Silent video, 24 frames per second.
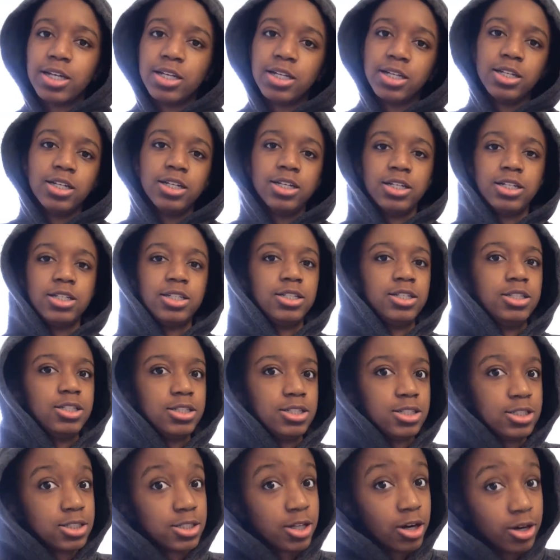could
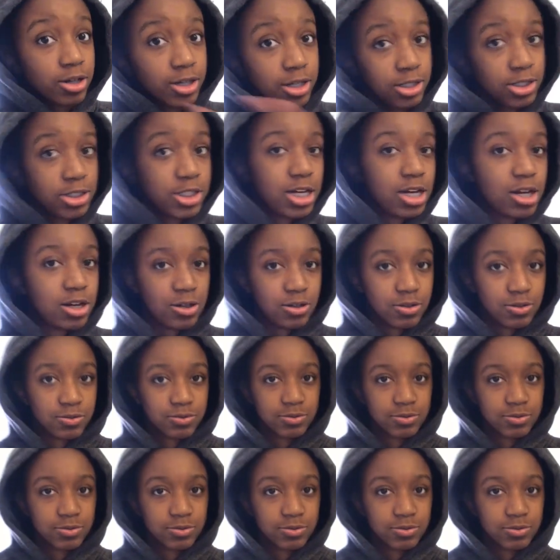start a channel